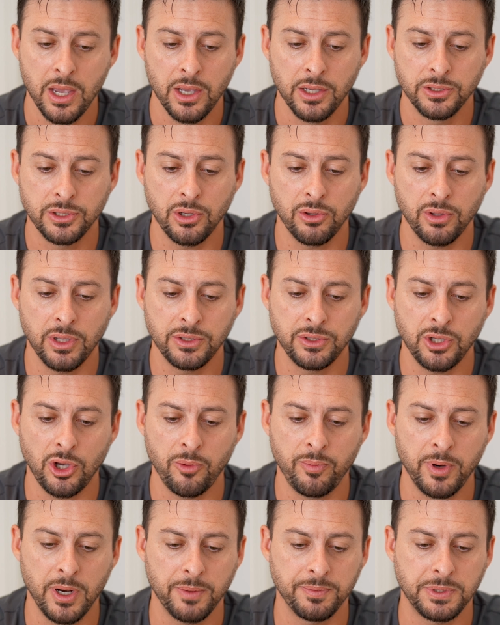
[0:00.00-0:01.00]
So let's
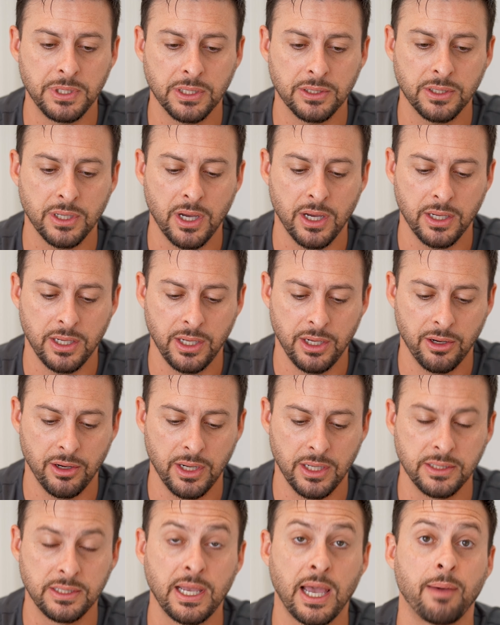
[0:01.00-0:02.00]
open up TikTok here
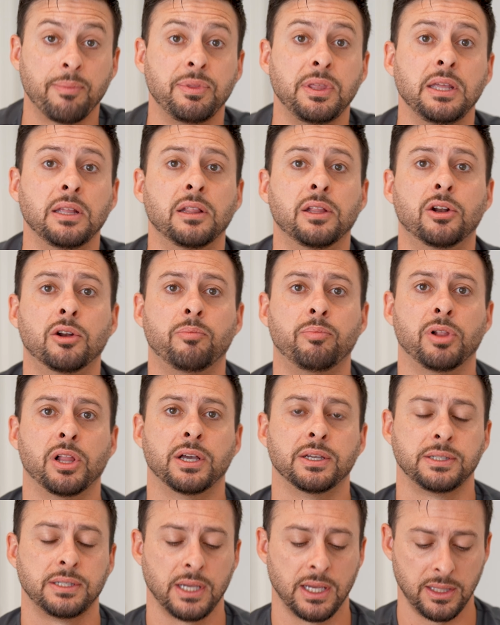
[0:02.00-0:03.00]
and tap the little
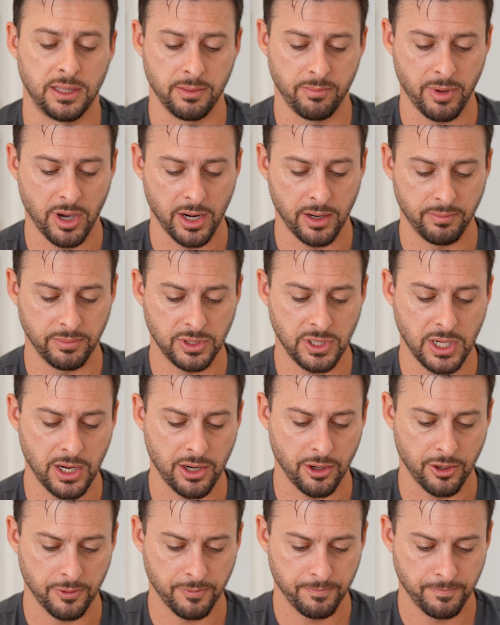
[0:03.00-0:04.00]
plus at the bottom
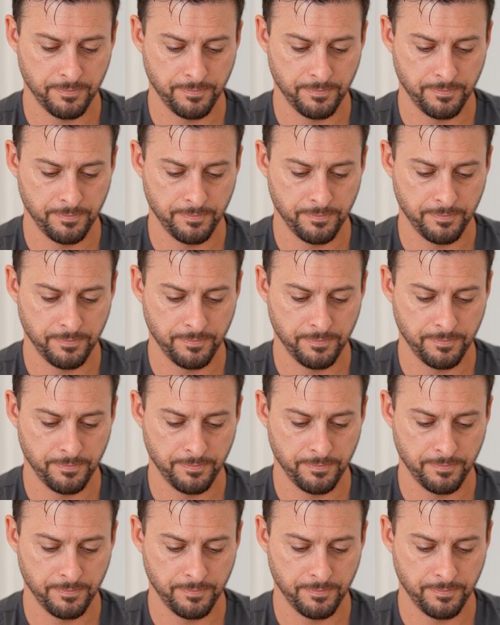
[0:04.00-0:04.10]
center.